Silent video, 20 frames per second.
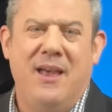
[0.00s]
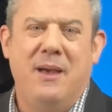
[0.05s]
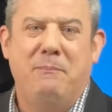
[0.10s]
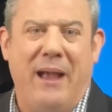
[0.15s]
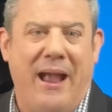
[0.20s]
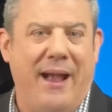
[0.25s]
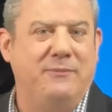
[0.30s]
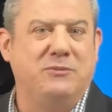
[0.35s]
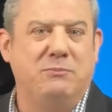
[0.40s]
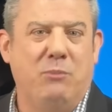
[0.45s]

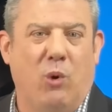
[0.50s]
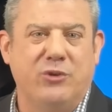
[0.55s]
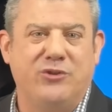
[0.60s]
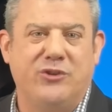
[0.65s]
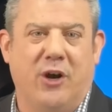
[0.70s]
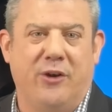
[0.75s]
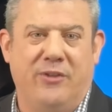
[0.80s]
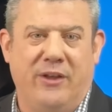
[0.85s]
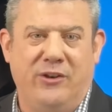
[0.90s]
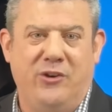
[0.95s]
perhaps more
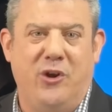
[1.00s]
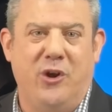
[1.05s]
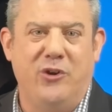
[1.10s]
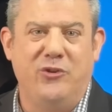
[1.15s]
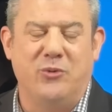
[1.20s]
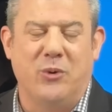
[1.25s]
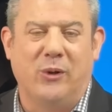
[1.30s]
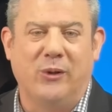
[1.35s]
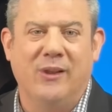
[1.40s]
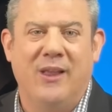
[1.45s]
so than
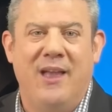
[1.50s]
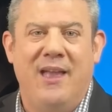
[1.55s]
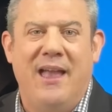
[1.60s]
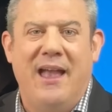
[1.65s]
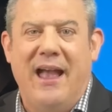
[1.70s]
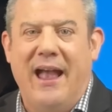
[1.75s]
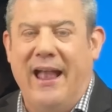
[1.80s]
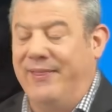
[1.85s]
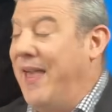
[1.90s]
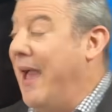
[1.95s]
usual.
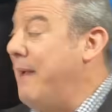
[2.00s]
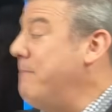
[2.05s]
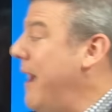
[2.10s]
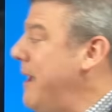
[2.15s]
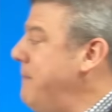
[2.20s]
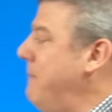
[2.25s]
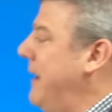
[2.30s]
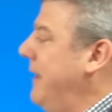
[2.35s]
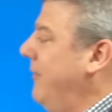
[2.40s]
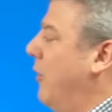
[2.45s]
And that may
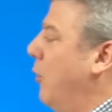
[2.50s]
mean